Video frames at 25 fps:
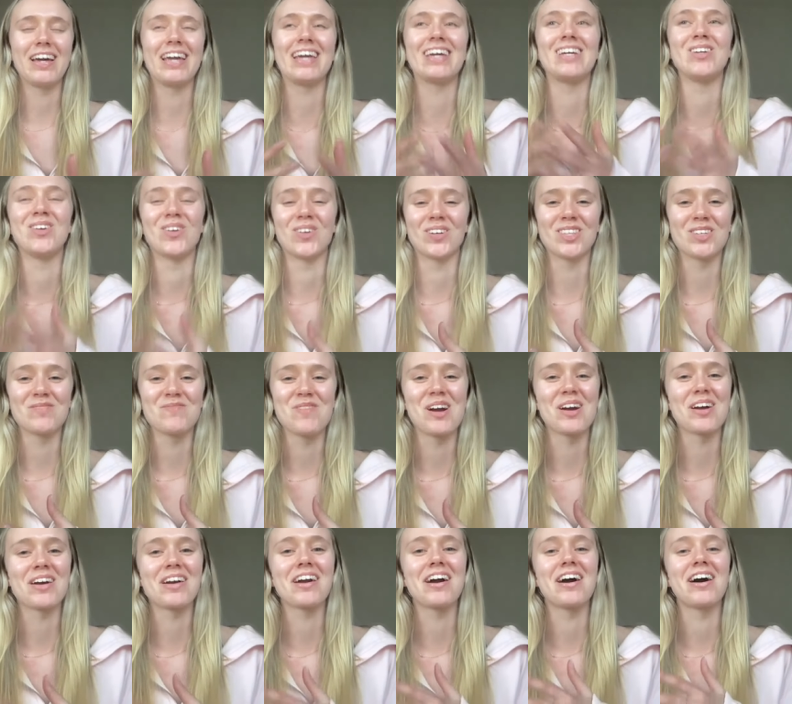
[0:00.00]
in North
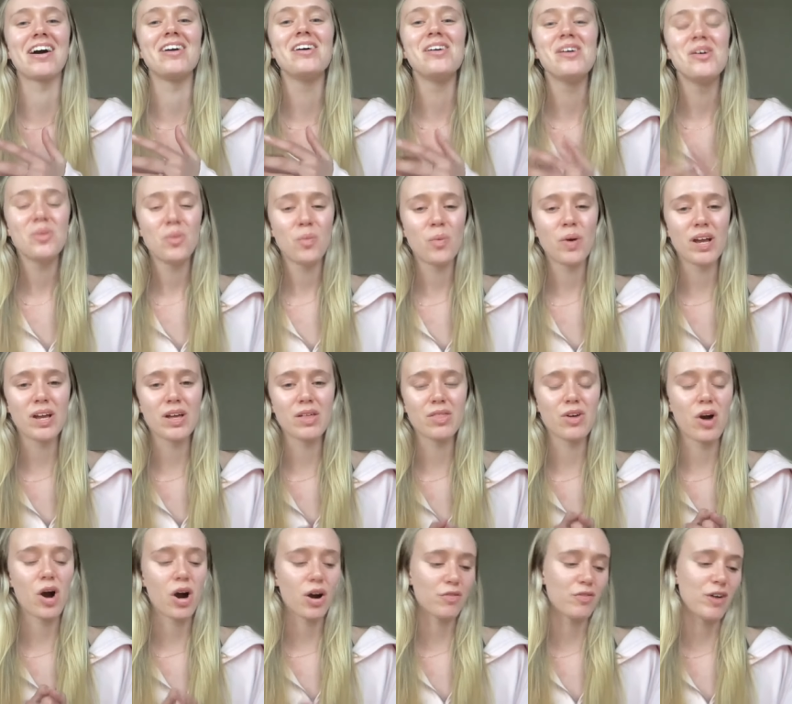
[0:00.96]
America
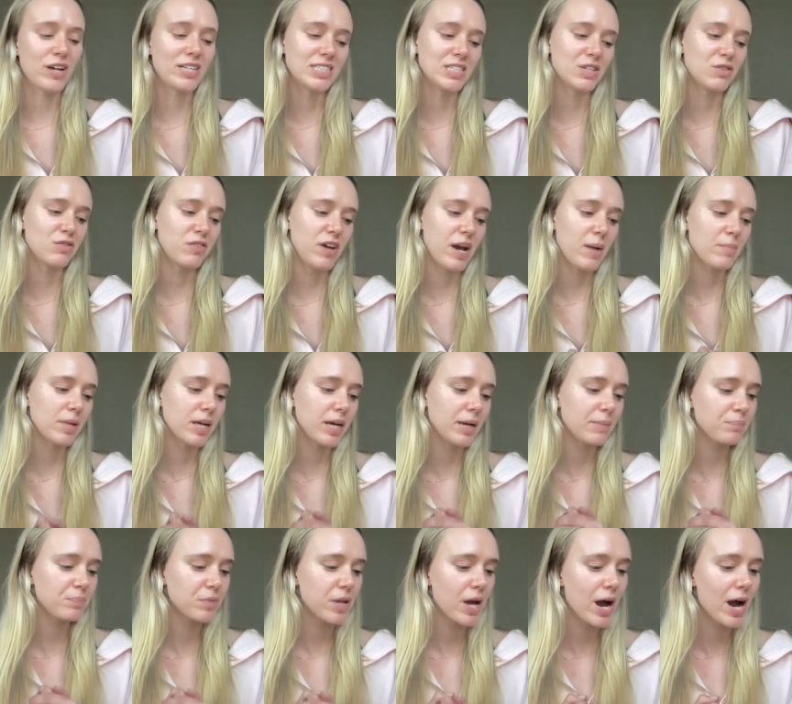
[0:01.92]
with our friends and family.